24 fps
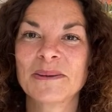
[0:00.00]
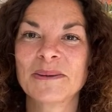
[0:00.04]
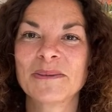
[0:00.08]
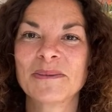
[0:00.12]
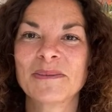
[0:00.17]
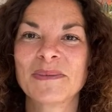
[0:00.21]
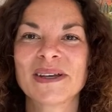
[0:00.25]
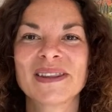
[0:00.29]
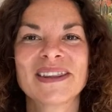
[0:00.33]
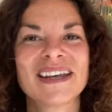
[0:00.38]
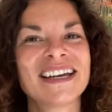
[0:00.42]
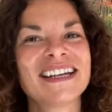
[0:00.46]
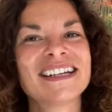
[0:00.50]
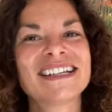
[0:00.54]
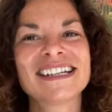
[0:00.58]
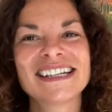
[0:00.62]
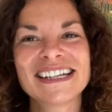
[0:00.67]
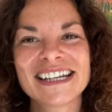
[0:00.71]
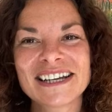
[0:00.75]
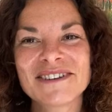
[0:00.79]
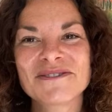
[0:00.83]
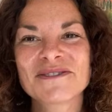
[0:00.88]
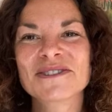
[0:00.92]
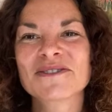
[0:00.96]
But they'd
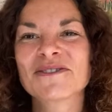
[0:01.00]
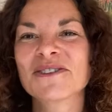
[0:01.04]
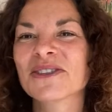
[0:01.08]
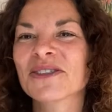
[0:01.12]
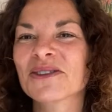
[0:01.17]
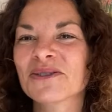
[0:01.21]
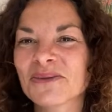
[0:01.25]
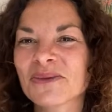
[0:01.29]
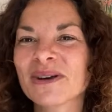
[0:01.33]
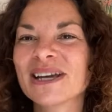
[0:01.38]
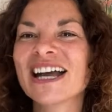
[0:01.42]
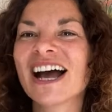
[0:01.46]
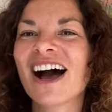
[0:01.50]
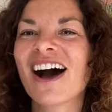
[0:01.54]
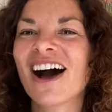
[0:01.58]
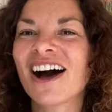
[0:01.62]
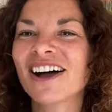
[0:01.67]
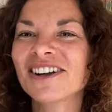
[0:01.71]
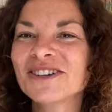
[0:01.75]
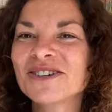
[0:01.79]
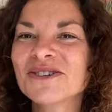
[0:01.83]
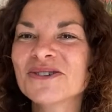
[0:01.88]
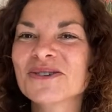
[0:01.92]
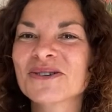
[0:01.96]
lived for
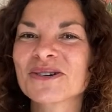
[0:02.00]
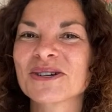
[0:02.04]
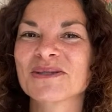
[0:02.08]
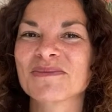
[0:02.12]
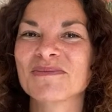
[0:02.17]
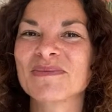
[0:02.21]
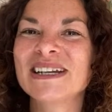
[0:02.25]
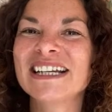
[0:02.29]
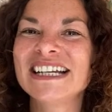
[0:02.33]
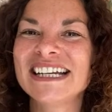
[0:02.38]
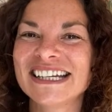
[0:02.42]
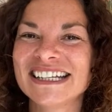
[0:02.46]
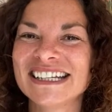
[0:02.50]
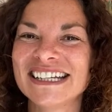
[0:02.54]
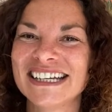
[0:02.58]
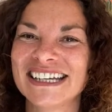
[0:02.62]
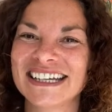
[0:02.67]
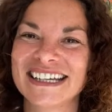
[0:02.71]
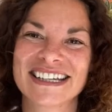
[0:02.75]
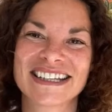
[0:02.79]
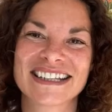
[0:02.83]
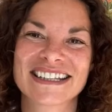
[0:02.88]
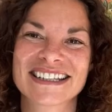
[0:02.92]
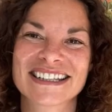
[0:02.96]
300 million
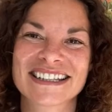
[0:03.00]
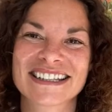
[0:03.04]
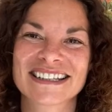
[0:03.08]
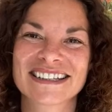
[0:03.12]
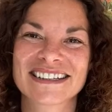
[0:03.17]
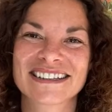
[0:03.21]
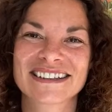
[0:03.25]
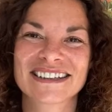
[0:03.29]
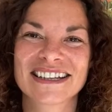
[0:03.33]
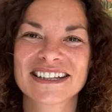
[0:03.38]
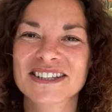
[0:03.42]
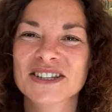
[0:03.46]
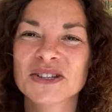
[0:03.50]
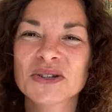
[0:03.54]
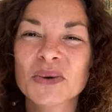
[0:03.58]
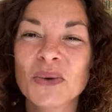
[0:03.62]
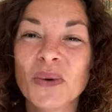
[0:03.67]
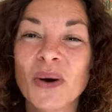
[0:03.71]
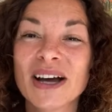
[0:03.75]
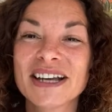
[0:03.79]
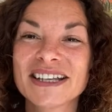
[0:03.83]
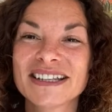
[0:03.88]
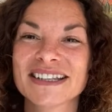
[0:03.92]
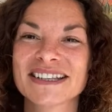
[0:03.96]
years. That's
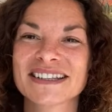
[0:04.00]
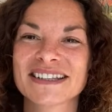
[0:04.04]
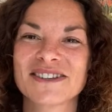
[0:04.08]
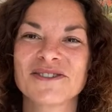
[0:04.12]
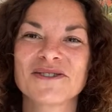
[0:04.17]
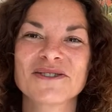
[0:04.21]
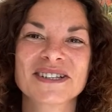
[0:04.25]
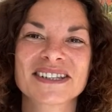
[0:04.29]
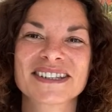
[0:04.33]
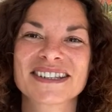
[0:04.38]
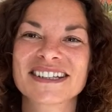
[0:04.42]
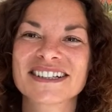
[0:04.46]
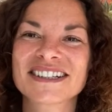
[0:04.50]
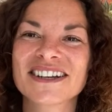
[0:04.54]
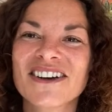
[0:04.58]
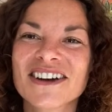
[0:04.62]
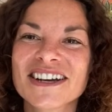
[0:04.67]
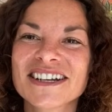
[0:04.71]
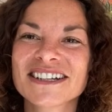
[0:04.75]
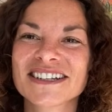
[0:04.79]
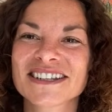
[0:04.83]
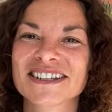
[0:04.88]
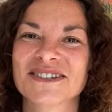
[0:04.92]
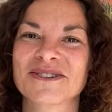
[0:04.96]
twice as long as the
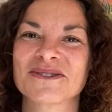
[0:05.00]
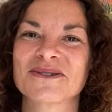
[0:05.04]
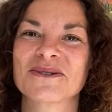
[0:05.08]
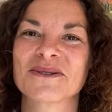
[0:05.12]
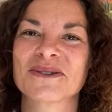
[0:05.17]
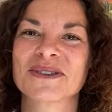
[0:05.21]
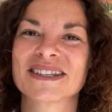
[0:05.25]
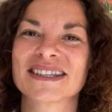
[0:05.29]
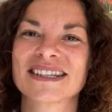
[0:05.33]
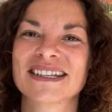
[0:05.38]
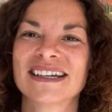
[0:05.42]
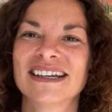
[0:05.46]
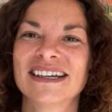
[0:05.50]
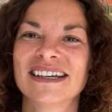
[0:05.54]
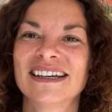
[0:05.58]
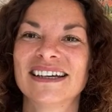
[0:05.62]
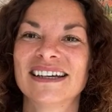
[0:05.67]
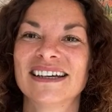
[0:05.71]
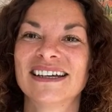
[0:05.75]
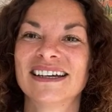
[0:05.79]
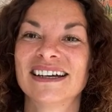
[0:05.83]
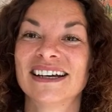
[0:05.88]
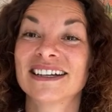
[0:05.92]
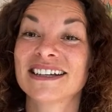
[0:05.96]
dinosaurs,
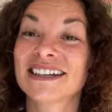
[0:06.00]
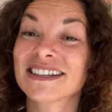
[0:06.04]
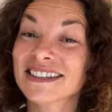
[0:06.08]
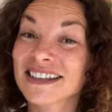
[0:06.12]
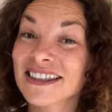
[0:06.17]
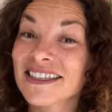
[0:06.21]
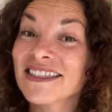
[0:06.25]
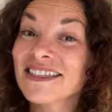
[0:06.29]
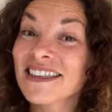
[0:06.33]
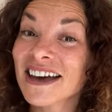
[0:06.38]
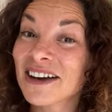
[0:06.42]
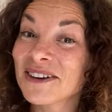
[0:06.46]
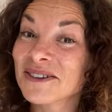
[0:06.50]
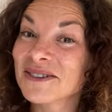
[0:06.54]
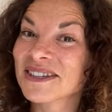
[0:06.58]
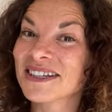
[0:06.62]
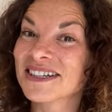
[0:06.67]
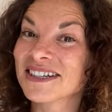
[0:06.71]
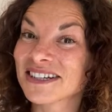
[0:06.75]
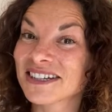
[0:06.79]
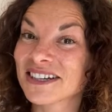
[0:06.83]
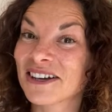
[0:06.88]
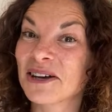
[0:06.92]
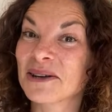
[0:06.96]
and it's
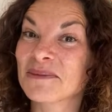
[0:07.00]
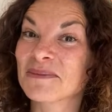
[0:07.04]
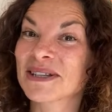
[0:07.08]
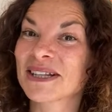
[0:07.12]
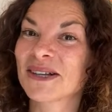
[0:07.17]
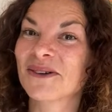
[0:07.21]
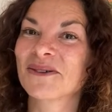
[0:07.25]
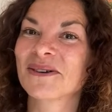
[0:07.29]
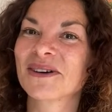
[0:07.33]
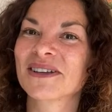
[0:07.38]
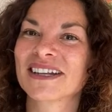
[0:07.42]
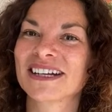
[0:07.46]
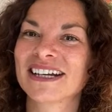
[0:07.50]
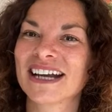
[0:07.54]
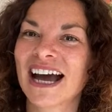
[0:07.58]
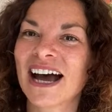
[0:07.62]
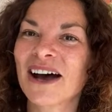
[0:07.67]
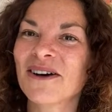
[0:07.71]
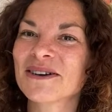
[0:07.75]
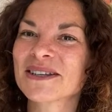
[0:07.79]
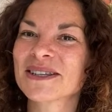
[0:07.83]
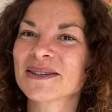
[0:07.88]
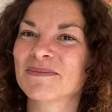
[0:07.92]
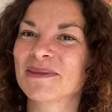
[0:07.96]
1,000 times longer than
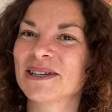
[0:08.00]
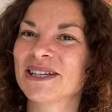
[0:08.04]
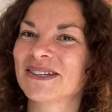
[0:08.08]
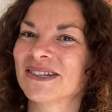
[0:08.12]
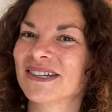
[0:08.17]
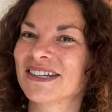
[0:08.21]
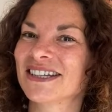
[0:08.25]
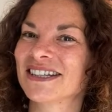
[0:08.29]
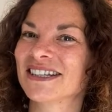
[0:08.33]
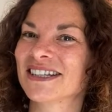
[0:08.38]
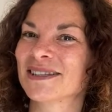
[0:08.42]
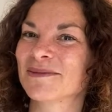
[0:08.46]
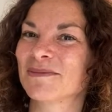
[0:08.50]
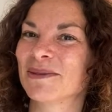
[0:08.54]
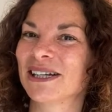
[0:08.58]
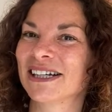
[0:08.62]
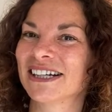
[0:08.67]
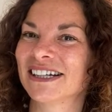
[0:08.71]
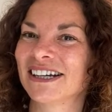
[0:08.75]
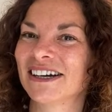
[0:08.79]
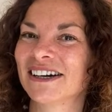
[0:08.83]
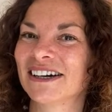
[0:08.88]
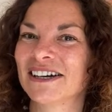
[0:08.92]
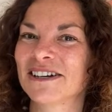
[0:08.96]
our species has been
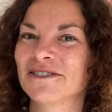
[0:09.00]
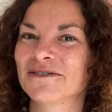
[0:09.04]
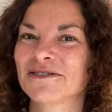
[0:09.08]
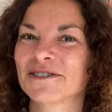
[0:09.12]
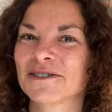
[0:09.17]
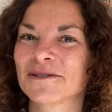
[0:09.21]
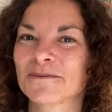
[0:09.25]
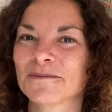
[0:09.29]
alive.